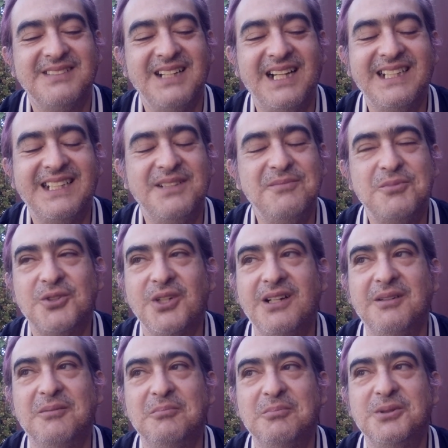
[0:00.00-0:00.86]
I keep
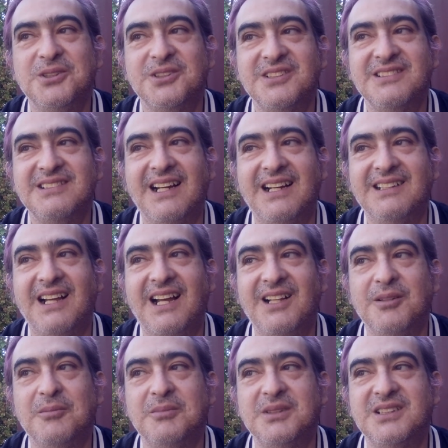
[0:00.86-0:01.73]
trying to push that
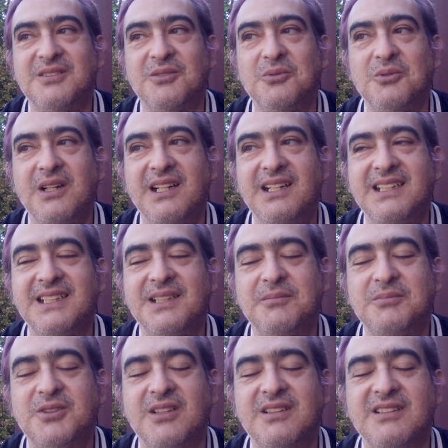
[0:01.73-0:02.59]
element away. I
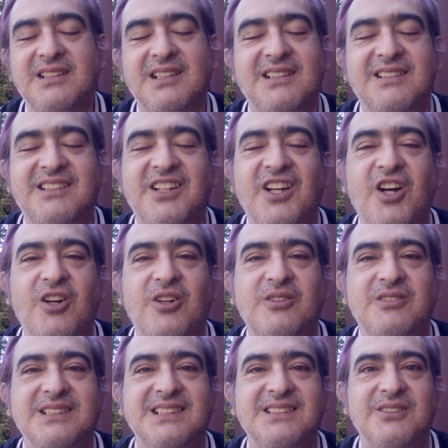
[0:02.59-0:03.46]
keep trying to think,
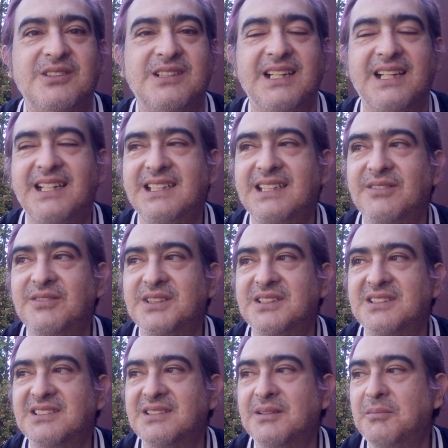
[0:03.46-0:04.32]
no, it's okay, give
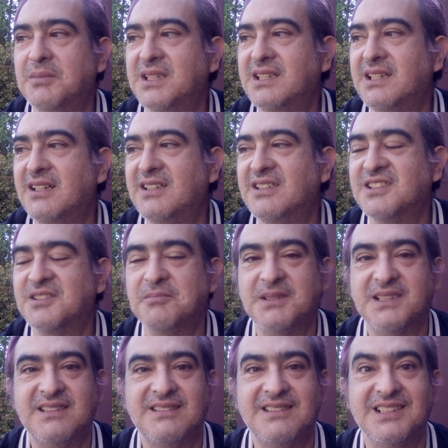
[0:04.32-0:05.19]
it to somebody else.
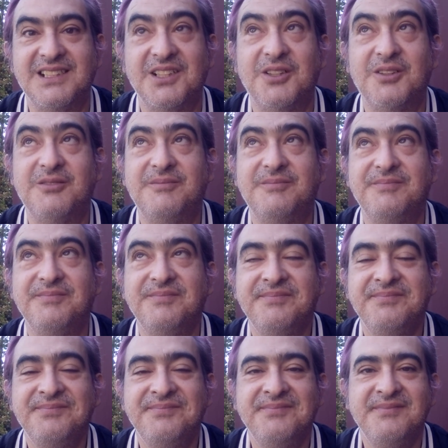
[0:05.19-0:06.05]
But,
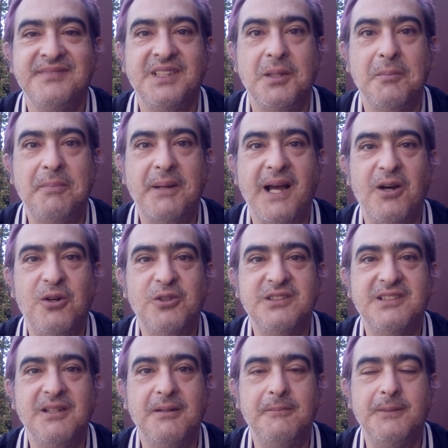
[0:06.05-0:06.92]
the
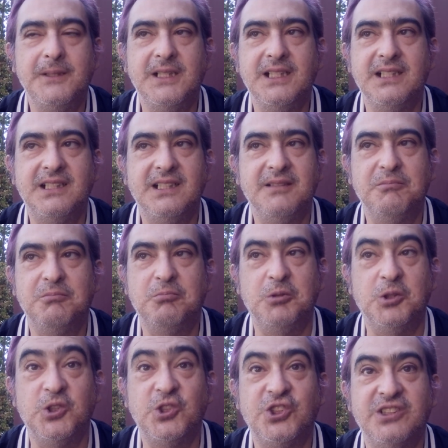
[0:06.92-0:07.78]
powers that be keep
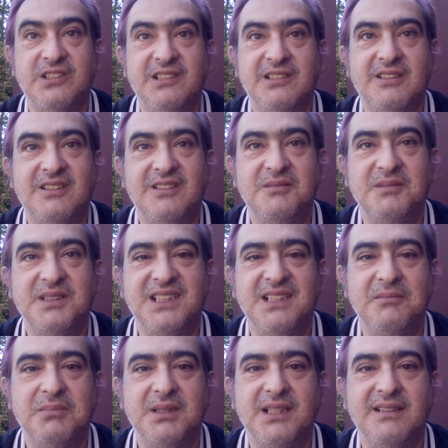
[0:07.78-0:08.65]
pushing it on me
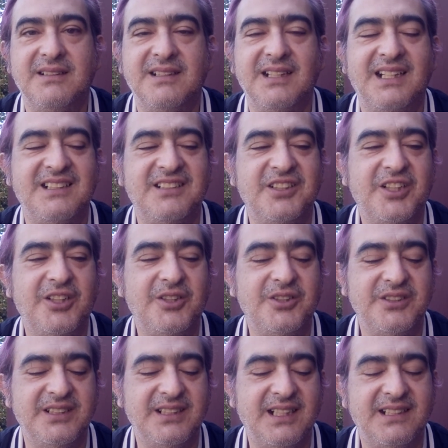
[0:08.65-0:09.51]
and being like,
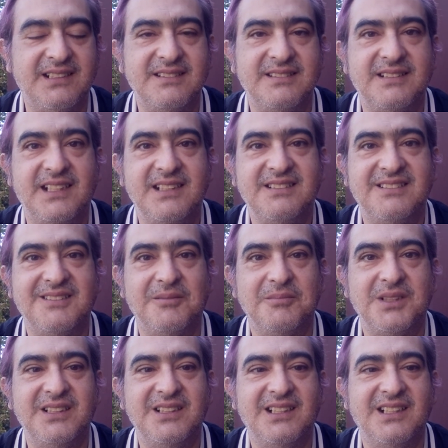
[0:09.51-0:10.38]
no, you got to say
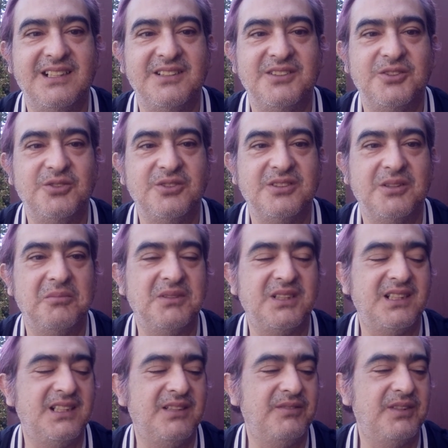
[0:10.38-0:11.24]
something. You got to do
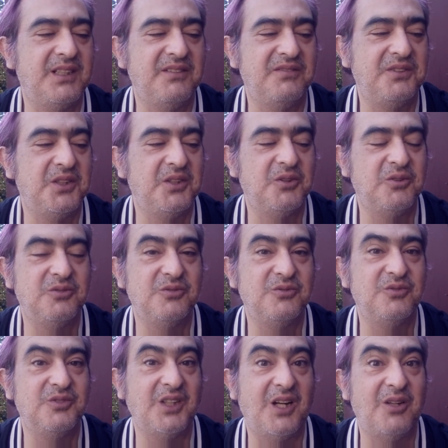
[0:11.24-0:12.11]
something. Even if you don't,
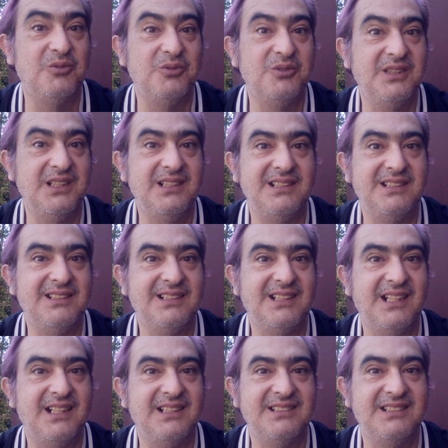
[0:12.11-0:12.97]
not really,
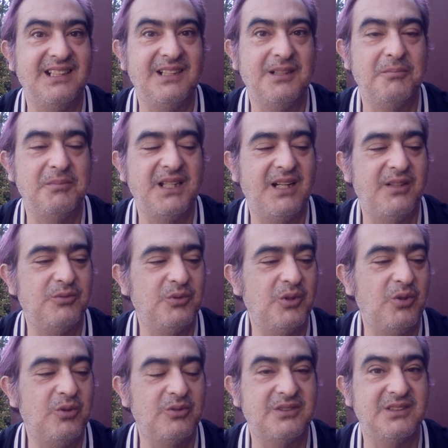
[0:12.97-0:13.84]
you got to take up that
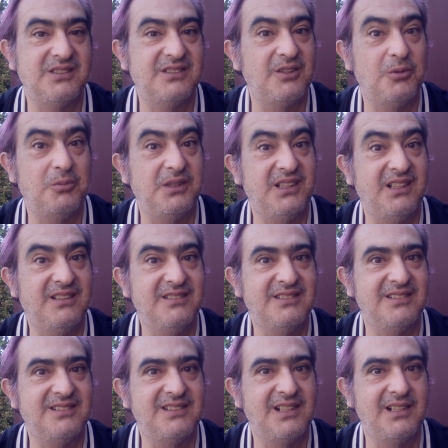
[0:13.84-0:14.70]
role because nobody else
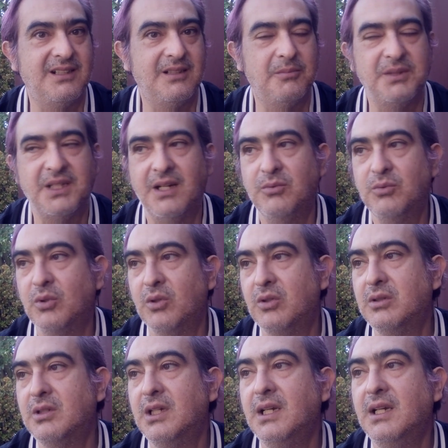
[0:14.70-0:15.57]
is taking up that
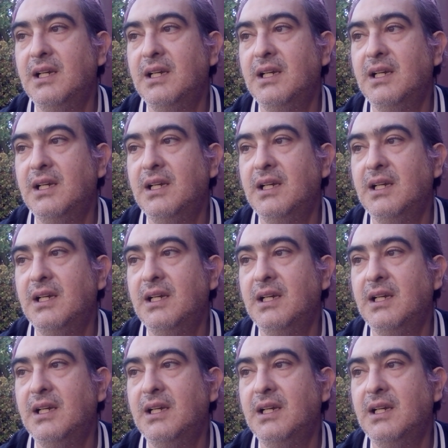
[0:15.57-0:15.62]
role.